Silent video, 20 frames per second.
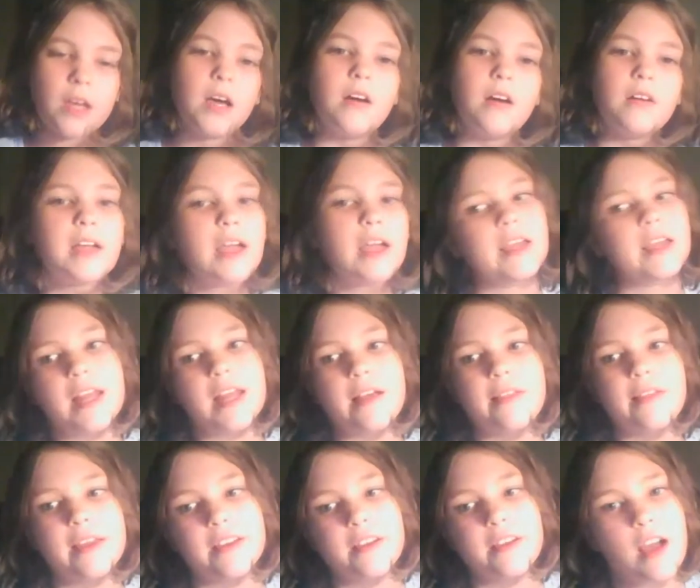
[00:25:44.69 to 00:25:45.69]
Okay, now
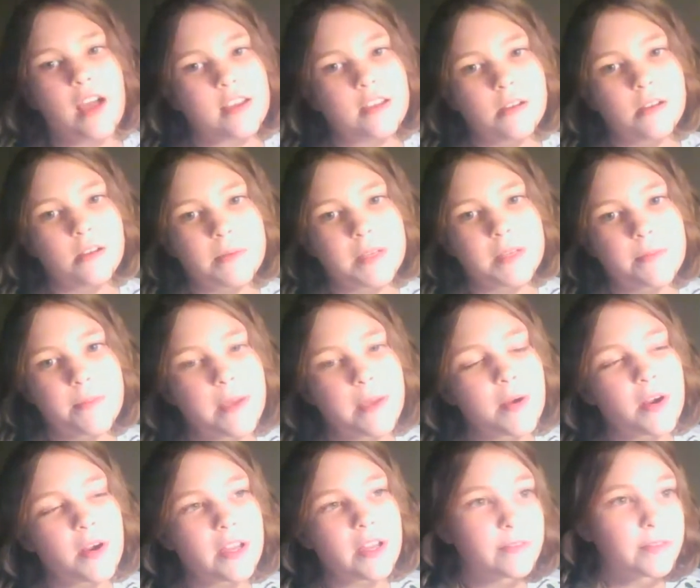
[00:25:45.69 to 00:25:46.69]
that you got your piece of
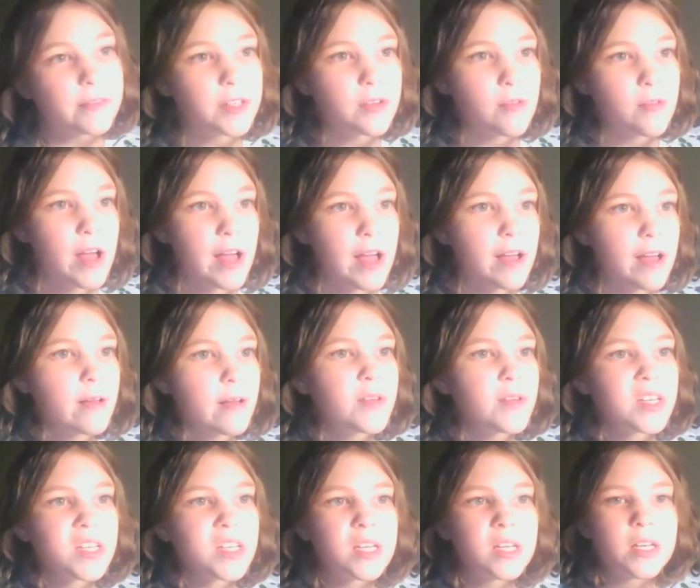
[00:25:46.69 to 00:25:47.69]
paper, if you have,
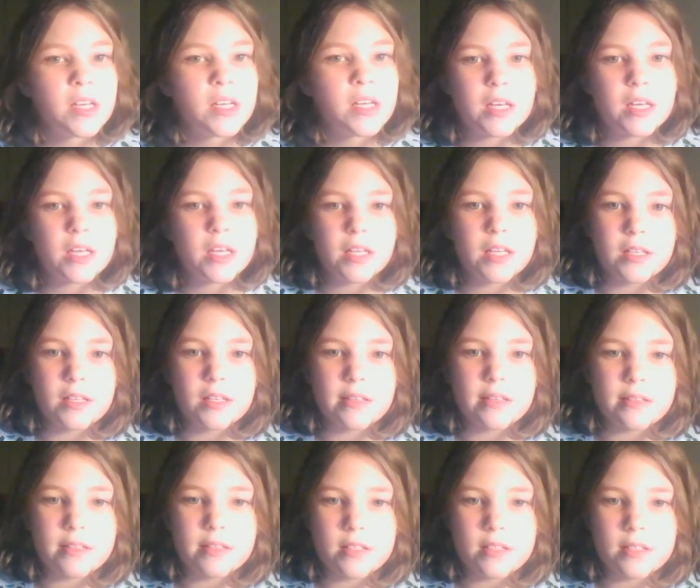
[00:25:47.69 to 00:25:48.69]
it
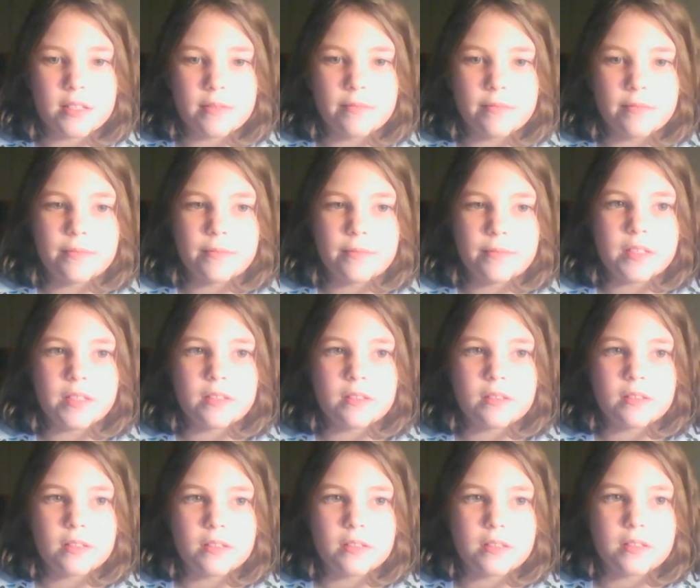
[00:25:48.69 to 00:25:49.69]
is
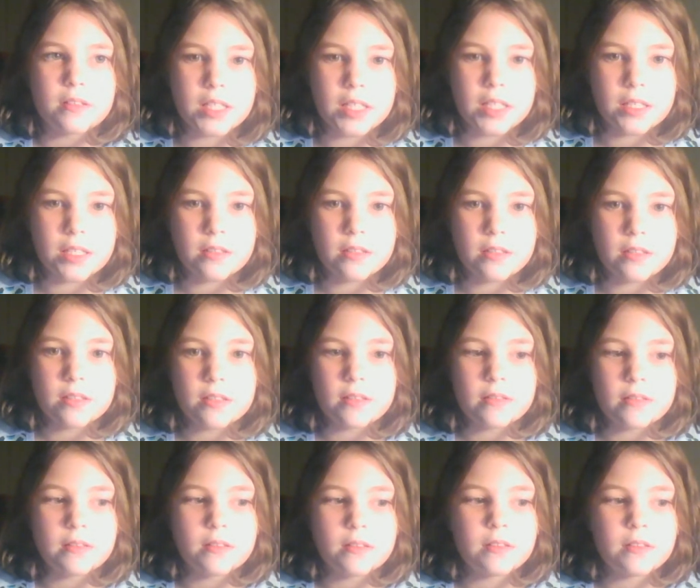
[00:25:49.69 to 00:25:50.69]

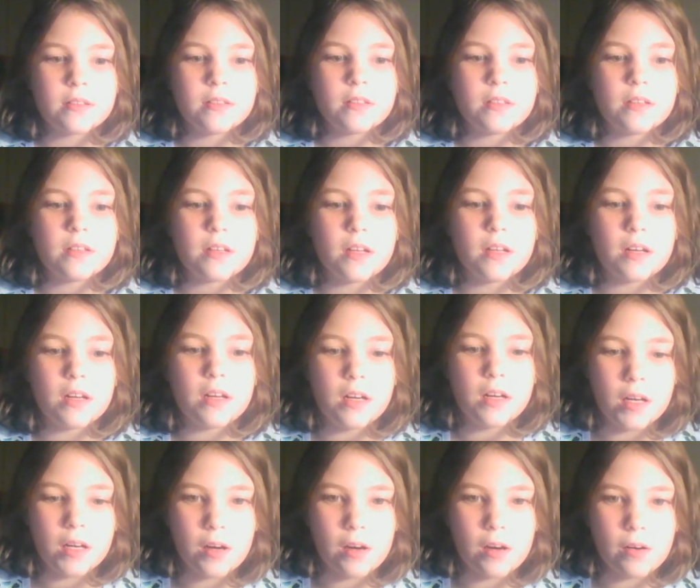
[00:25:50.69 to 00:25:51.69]

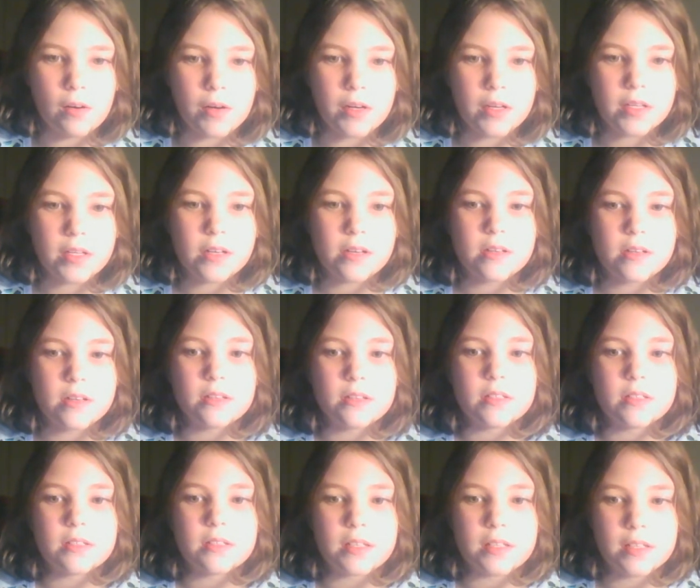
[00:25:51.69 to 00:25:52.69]

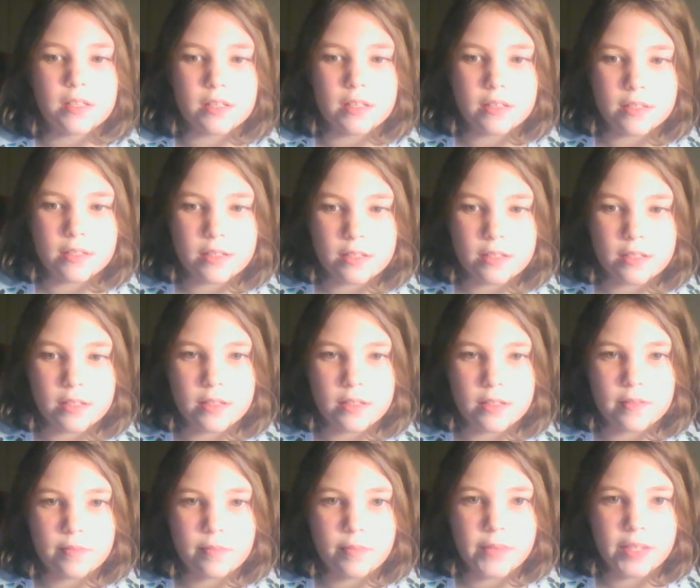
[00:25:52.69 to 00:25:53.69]
606
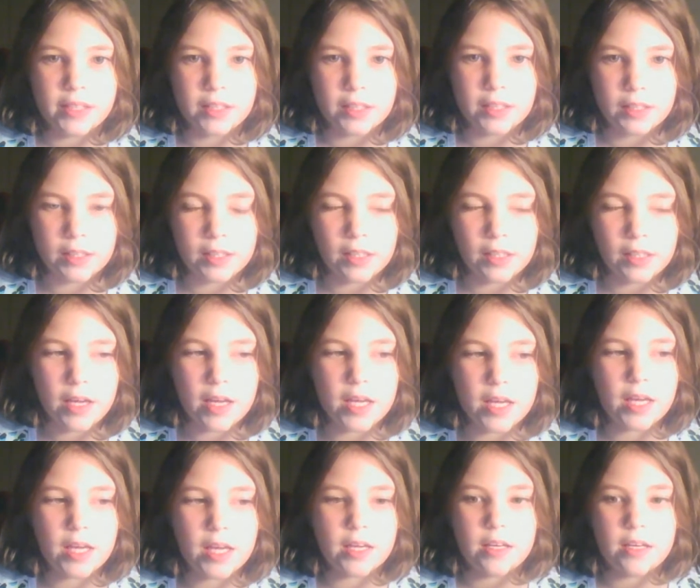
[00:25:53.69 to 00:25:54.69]

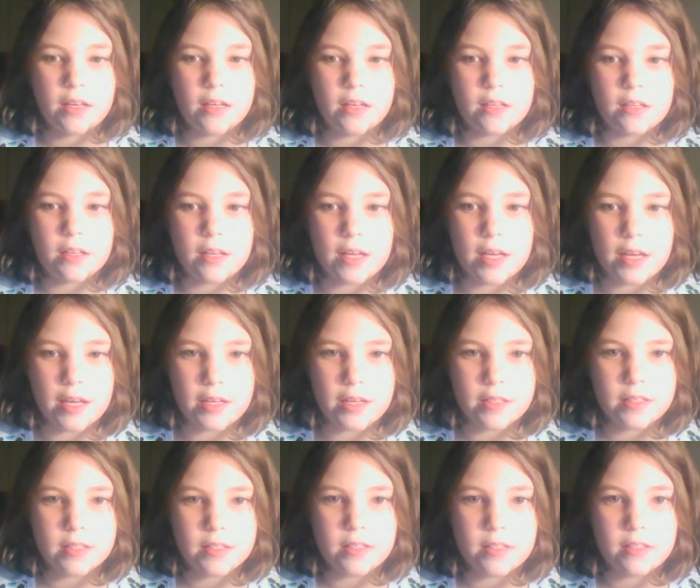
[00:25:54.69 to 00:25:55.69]

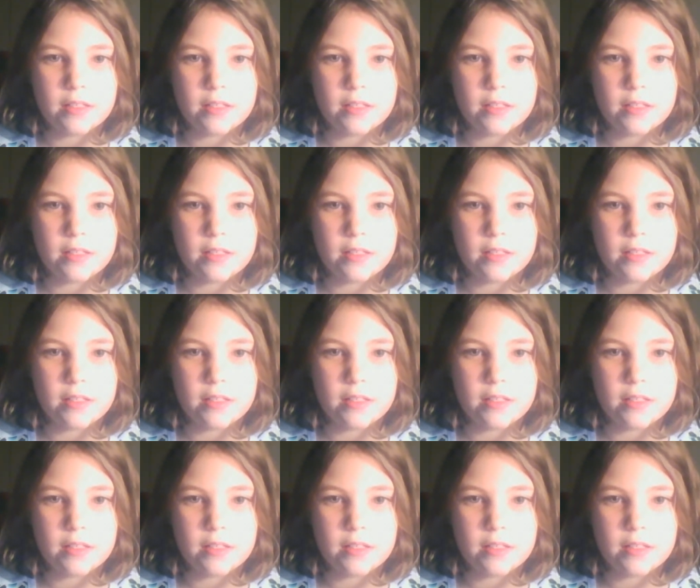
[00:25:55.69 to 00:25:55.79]
EAST